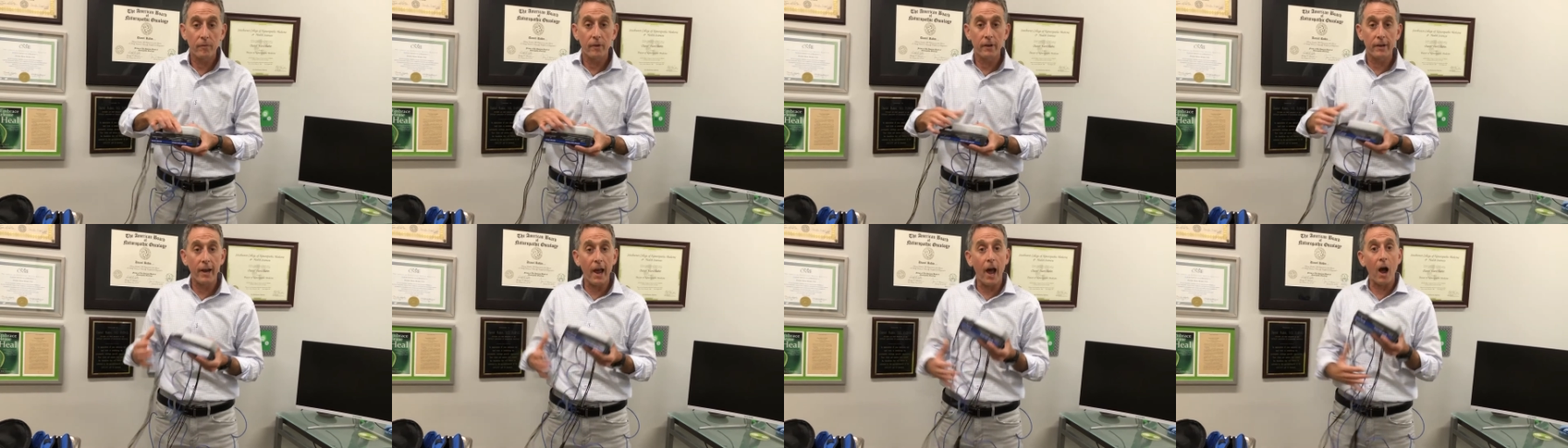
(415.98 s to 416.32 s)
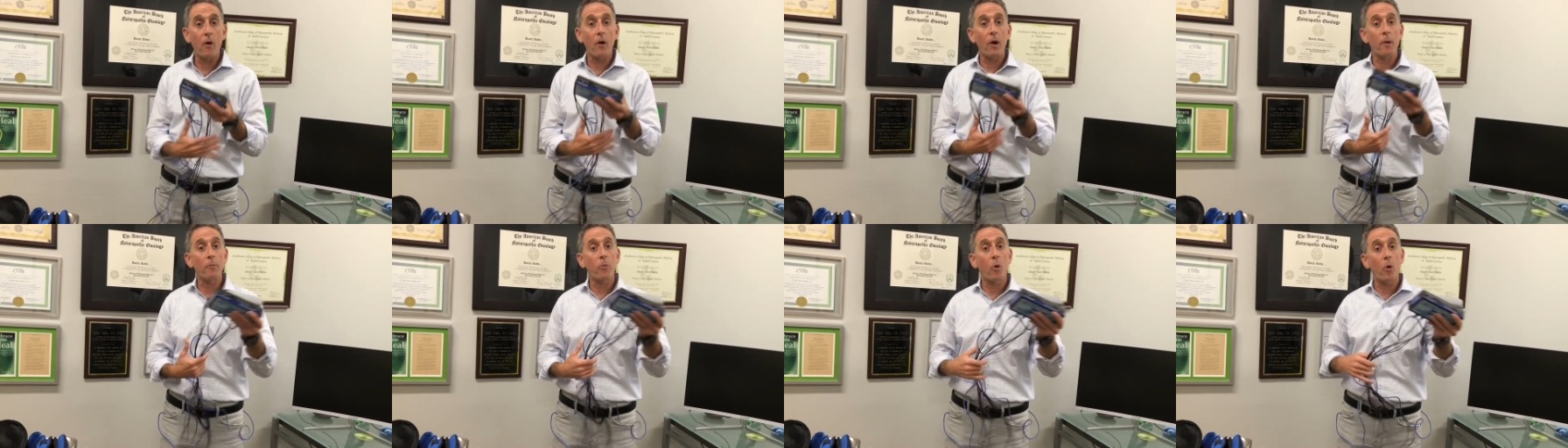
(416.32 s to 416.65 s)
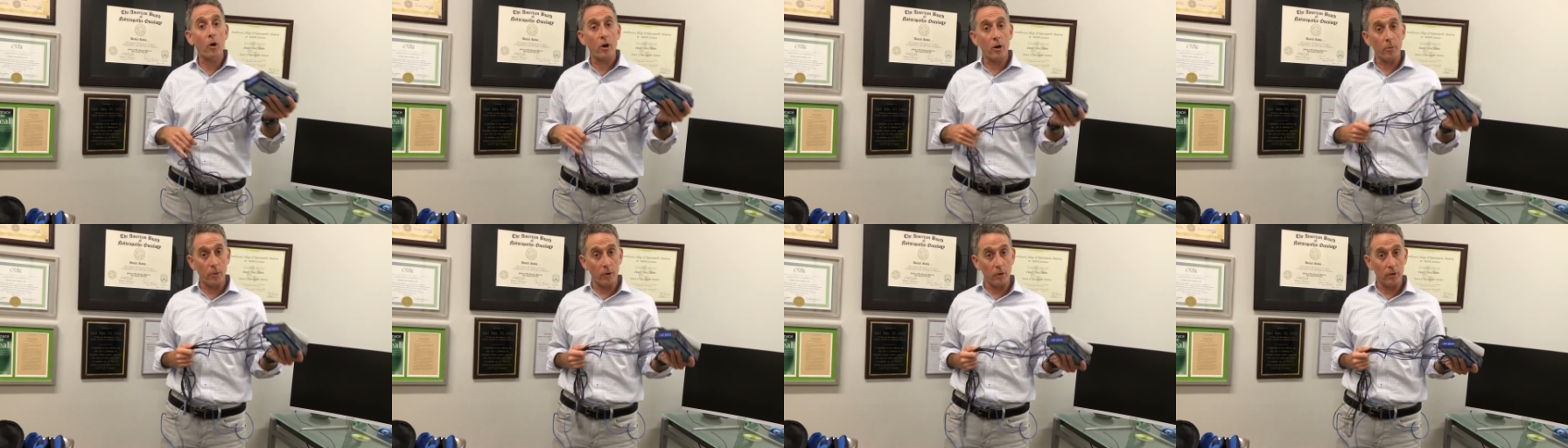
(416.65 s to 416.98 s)
Now I'm
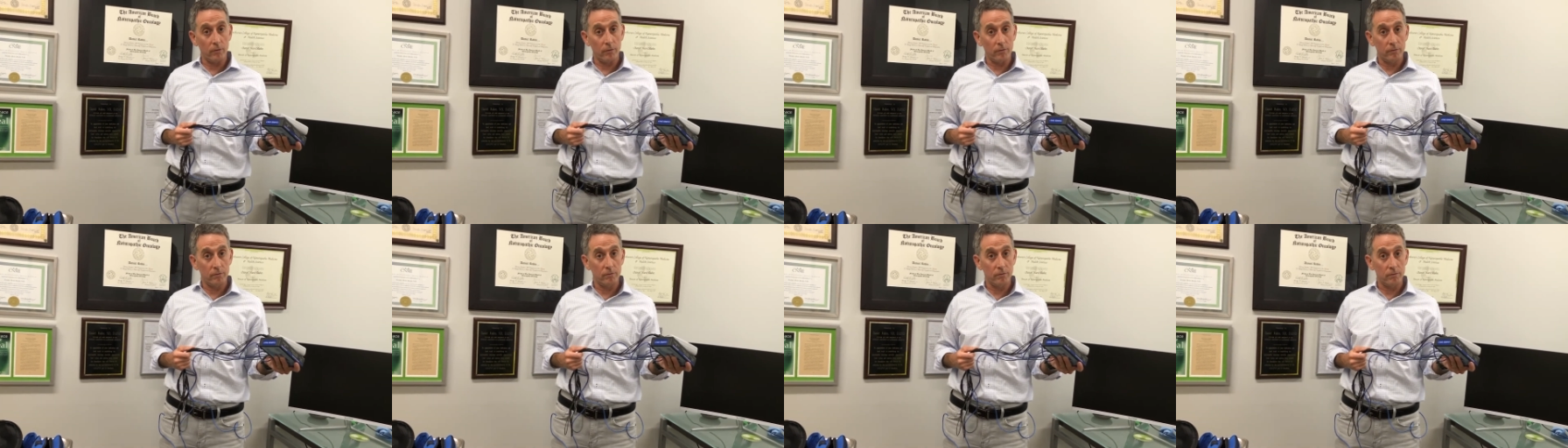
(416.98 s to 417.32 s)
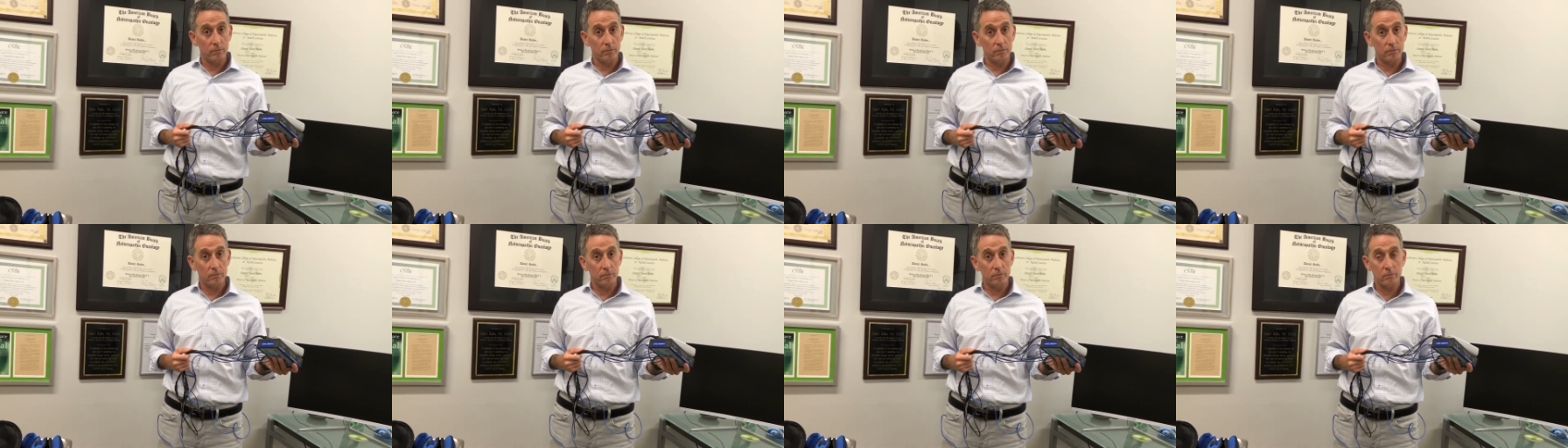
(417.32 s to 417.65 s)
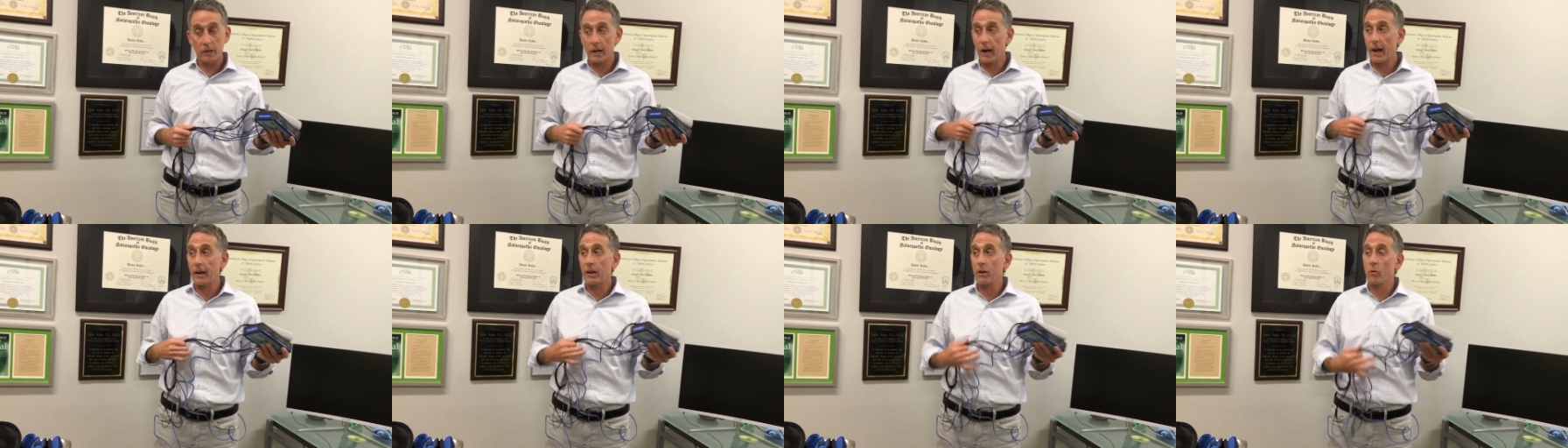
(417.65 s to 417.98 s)
portable
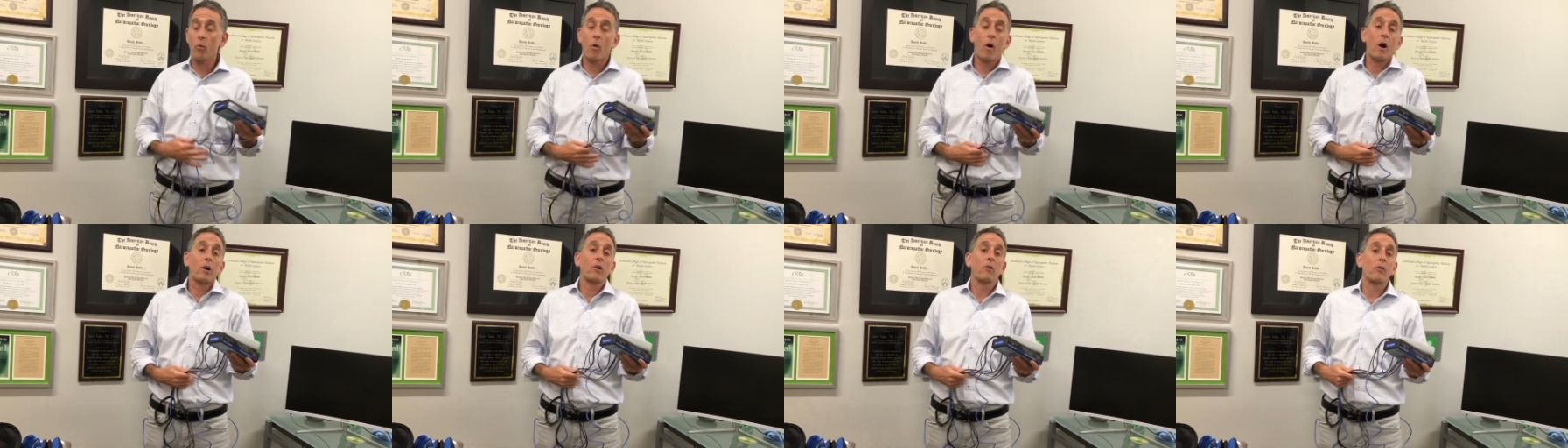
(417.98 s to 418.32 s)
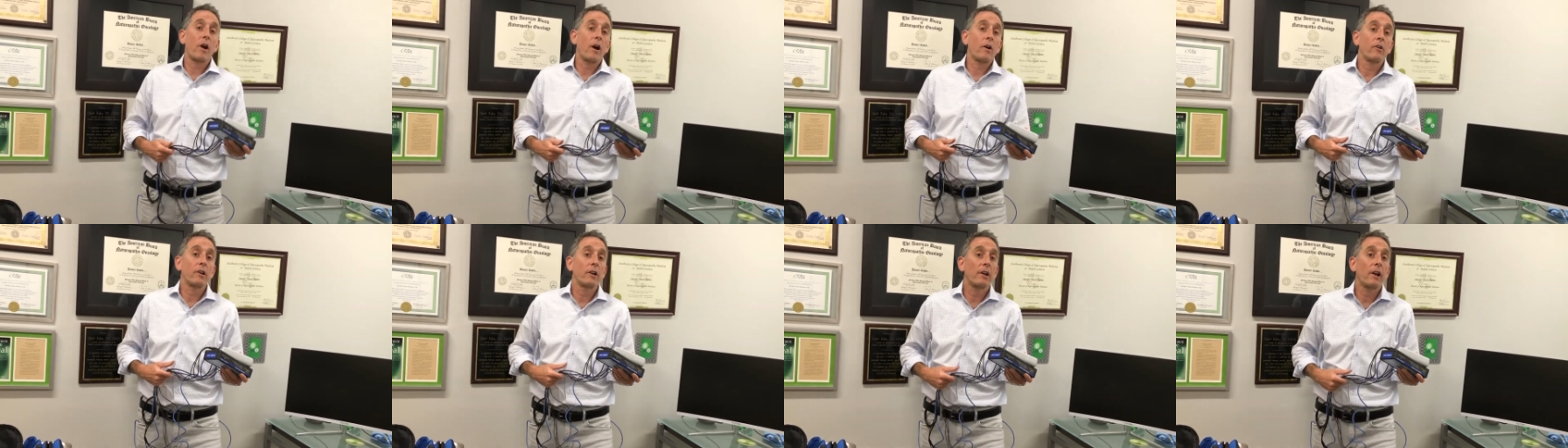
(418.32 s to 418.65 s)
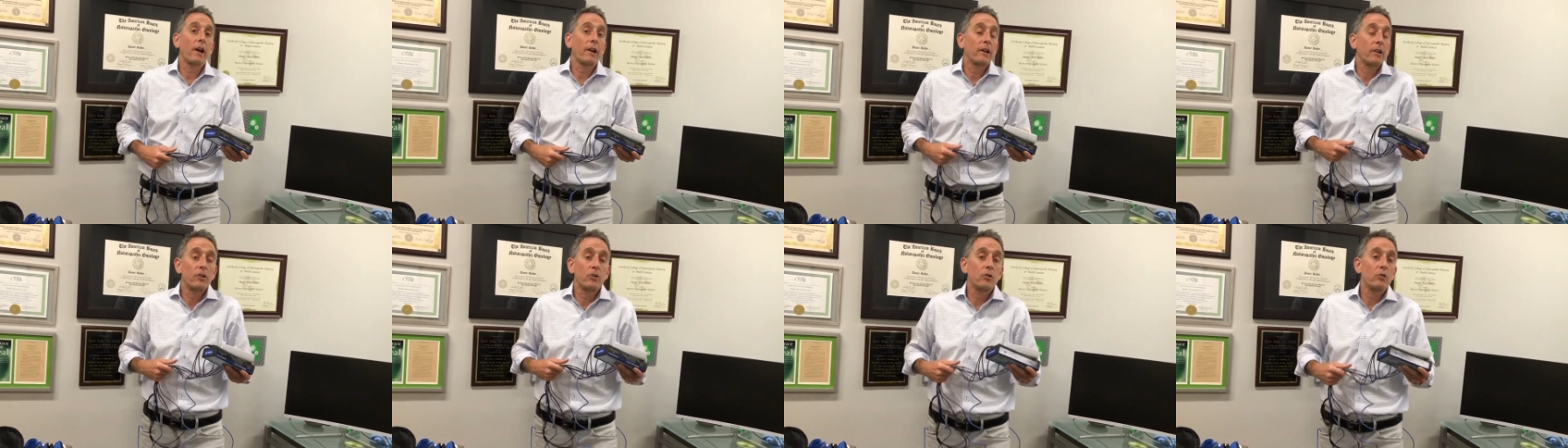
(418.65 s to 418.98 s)
and I can walk around and I
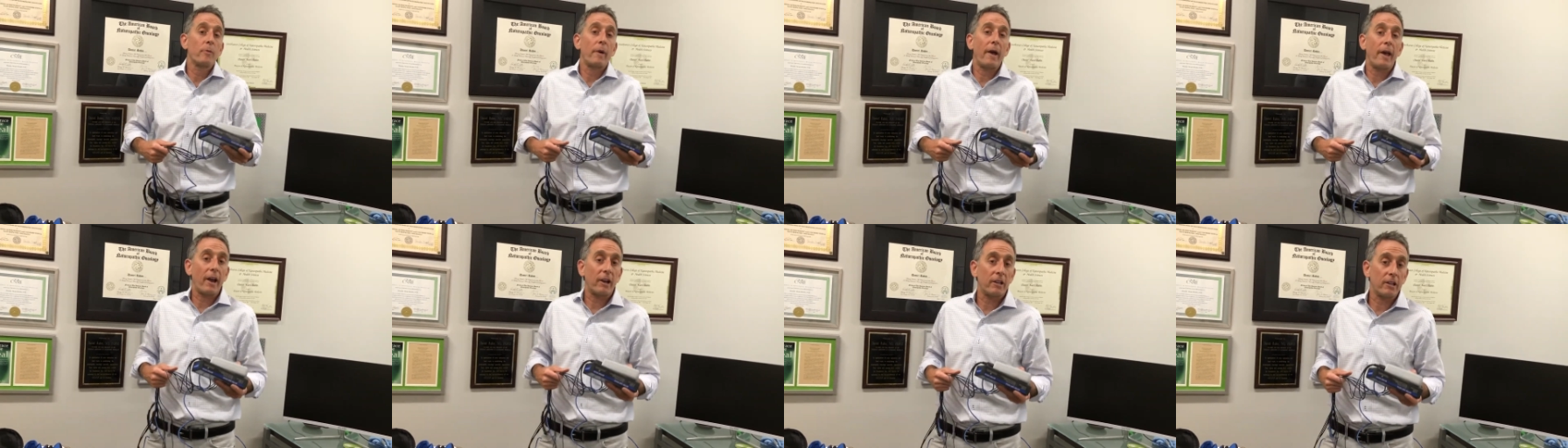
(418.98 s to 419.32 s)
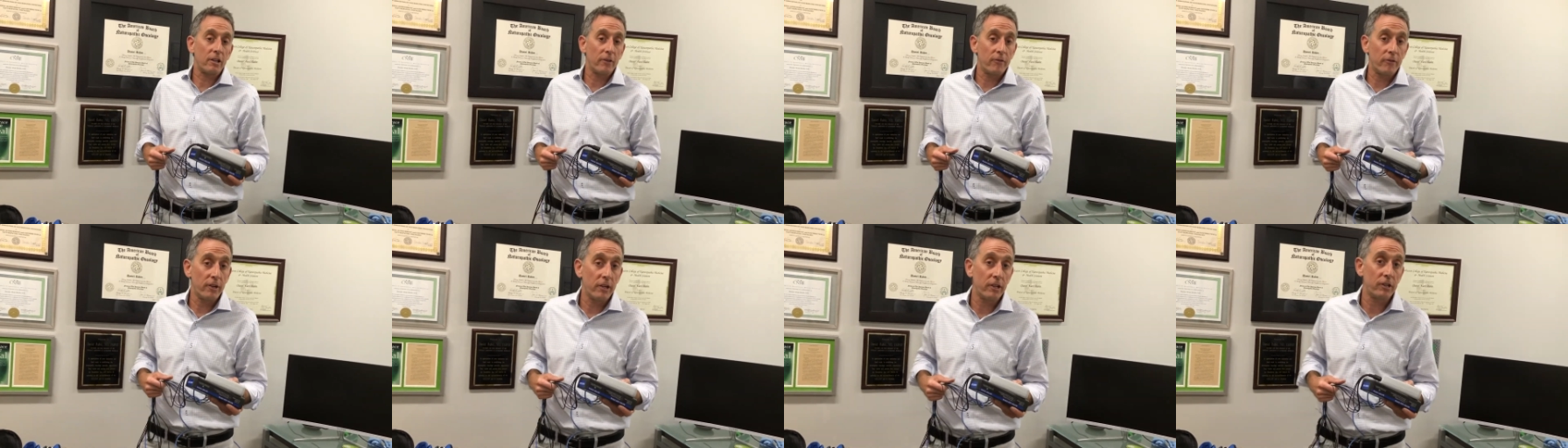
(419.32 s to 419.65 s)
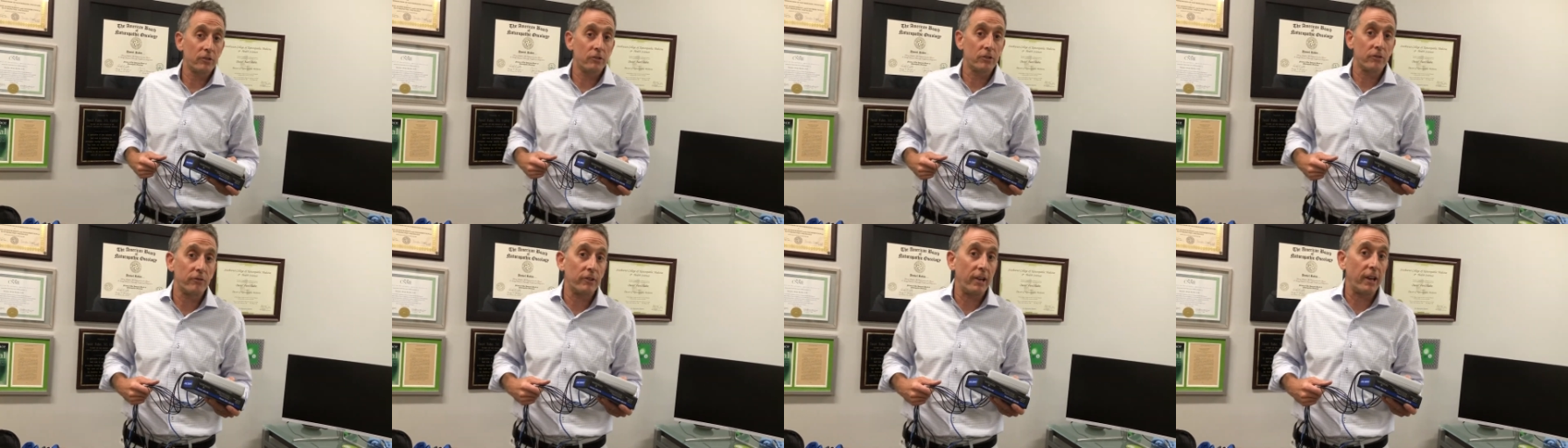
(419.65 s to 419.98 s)
can do my
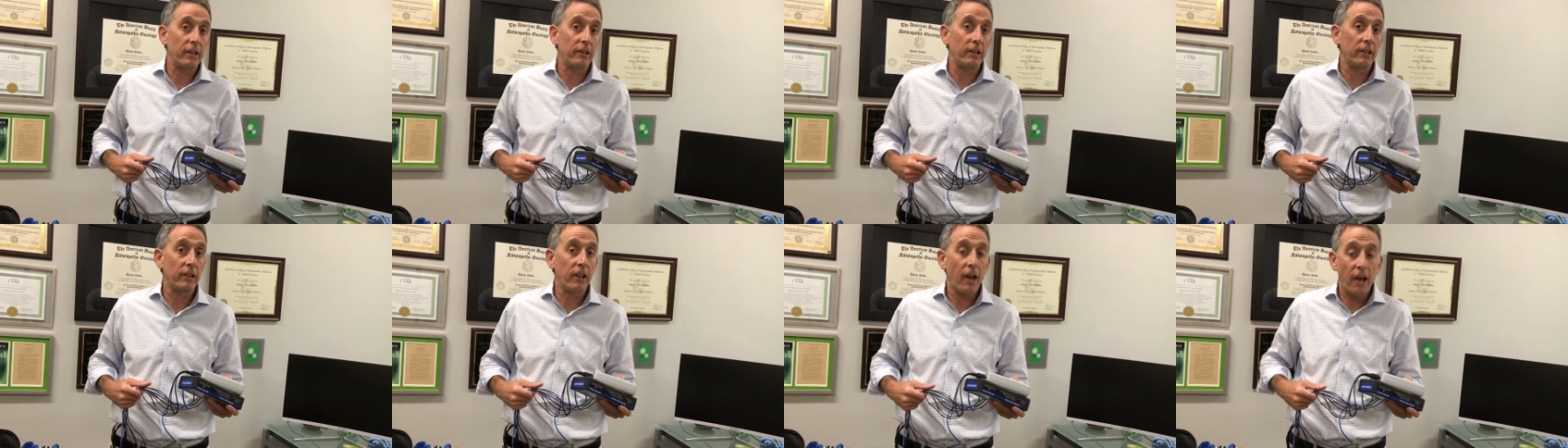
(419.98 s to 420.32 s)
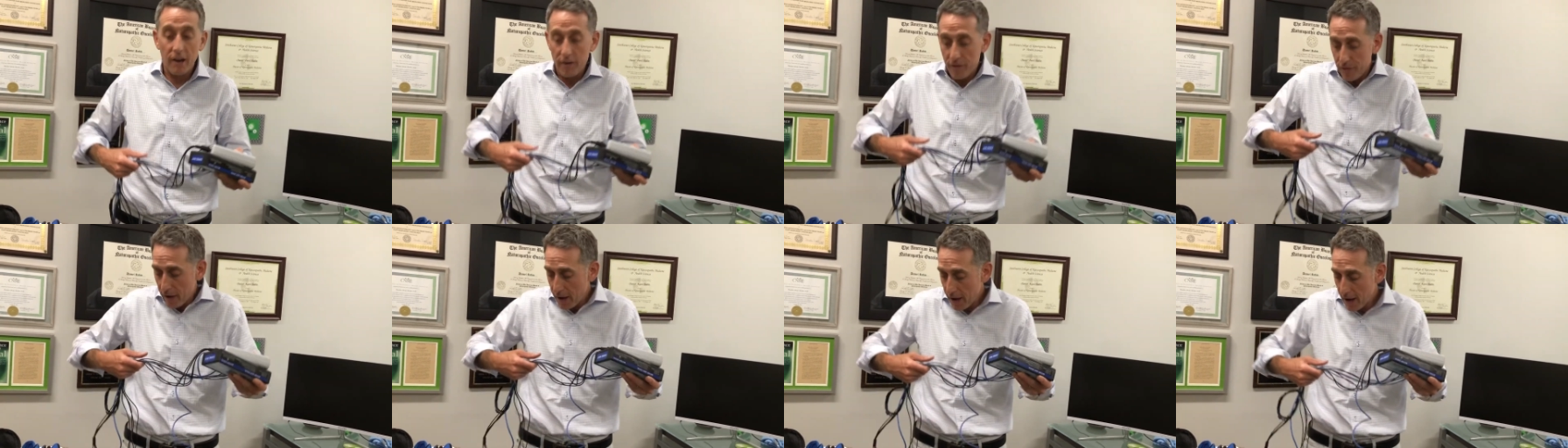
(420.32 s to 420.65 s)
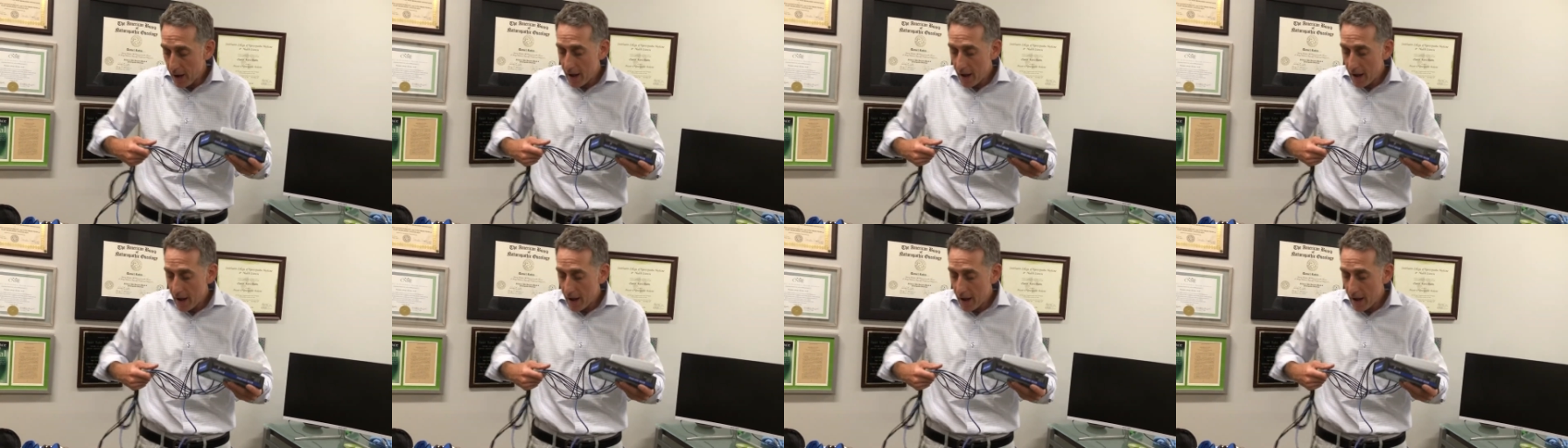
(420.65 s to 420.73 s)
activities of daily life